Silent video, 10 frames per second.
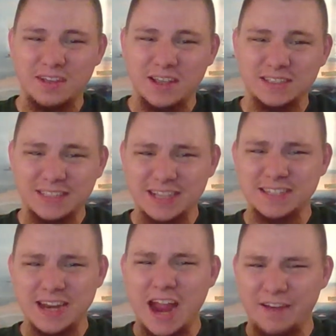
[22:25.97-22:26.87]

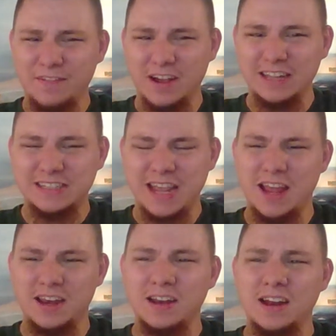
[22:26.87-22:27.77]
6.5 out of
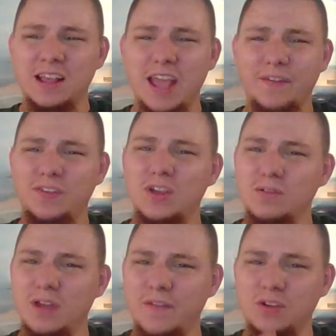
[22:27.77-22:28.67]
10 if
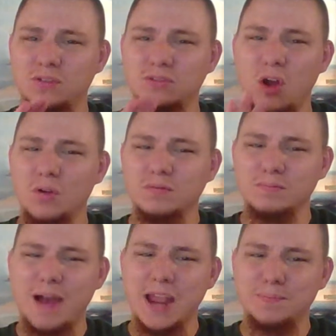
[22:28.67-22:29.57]
you don't
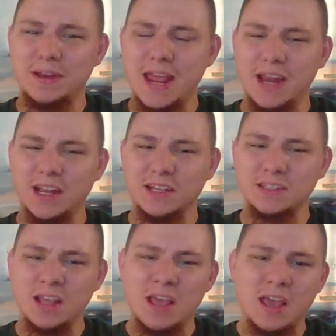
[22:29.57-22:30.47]
mind bananas.
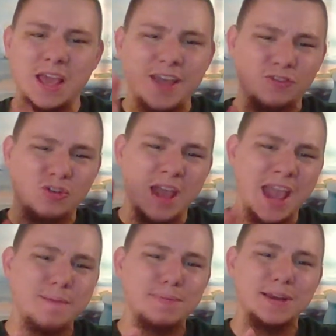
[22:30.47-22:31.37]
If you
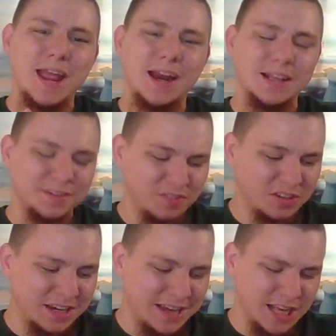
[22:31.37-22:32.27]
hate bananas, if you
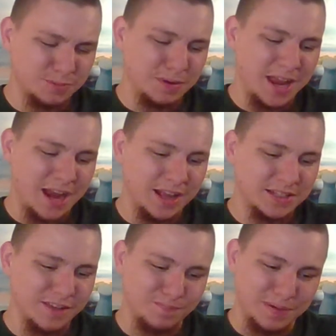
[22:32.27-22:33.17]
detest
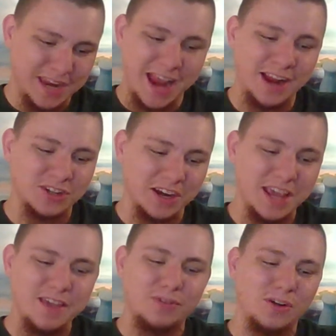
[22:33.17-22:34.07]
bananas, if bananas are
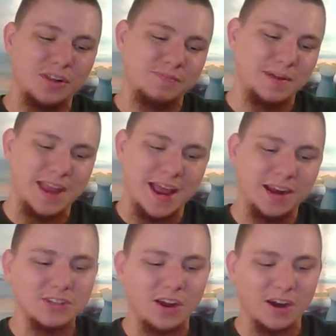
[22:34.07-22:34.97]
evil, if
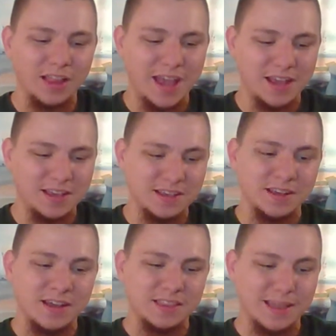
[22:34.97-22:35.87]
bananas are like
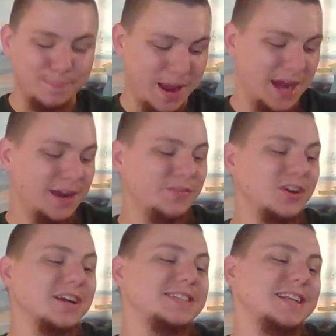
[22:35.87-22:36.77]
the bane of
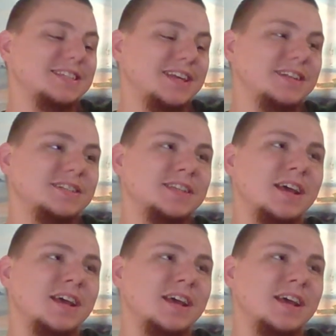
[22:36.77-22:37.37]
your existence,